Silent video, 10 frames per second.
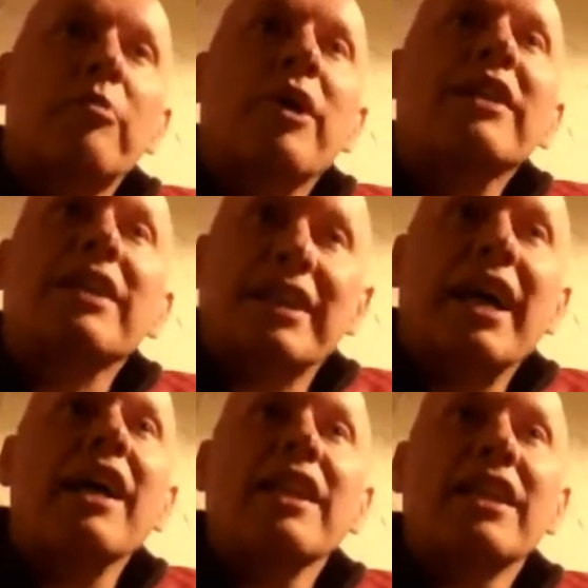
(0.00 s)

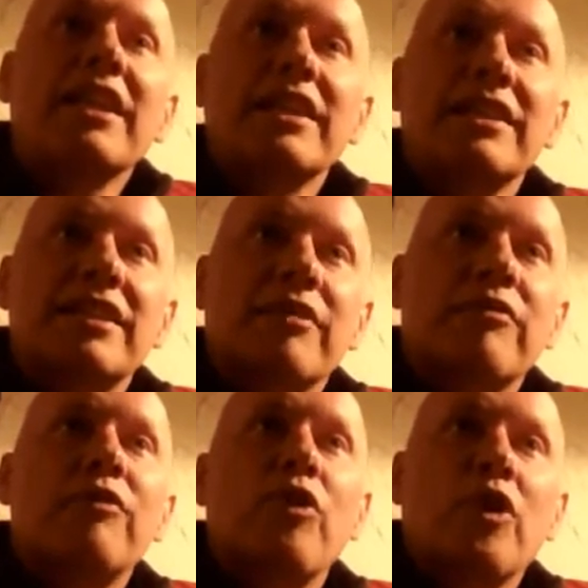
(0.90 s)
practicalities and
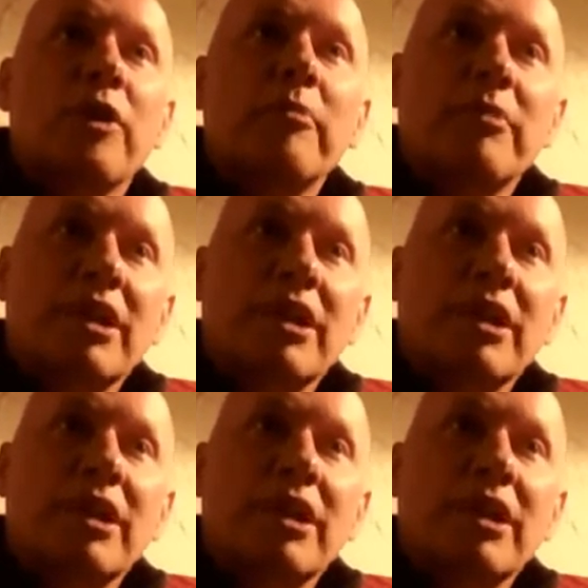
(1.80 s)
form,